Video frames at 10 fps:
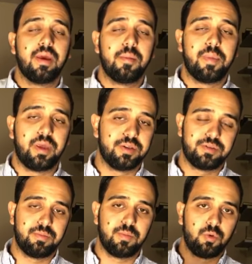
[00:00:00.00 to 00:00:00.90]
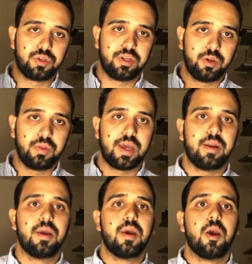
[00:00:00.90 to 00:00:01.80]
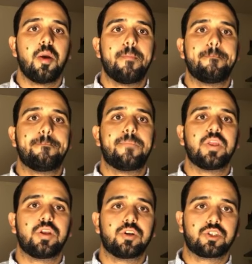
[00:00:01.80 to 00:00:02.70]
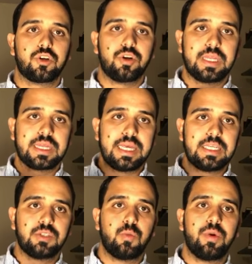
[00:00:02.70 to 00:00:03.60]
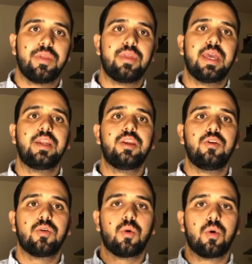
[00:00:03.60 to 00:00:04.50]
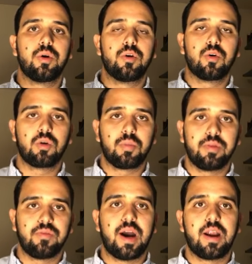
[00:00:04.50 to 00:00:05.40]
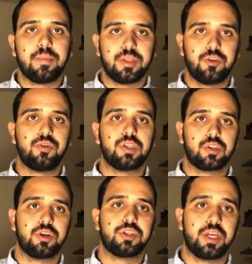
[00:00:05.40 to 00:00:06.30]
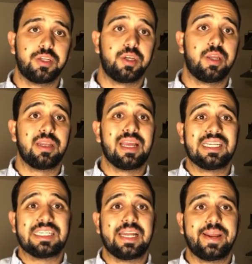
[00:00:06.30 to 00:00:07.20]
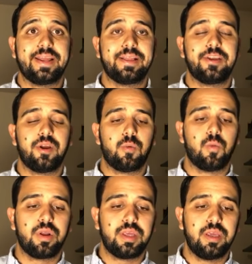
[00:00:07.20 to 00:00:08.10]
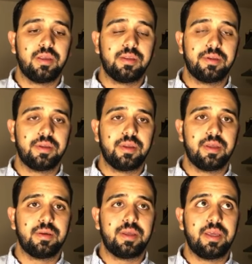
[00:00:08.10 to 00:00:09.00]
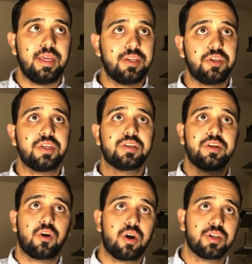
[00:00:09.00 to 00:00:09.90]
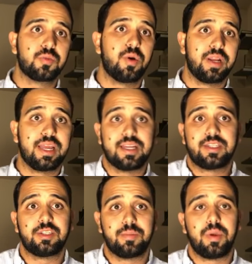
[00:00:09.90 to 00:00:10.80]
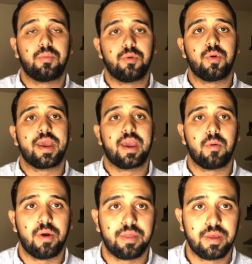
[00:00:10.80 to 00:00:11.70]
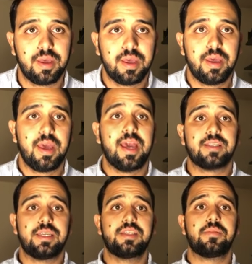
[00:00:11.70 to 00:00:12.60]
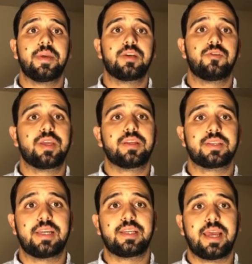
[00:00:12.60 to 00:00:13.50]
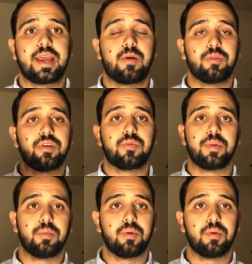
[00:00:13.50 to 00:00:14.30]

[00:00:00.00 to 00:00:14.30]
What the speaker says: because who's gonna do that? But there are certain things within your normal environment that you can start changing. And one of the easiest and hardest one, I guess, is the people you hang out with. It's easy because you can decide to hang out with different people,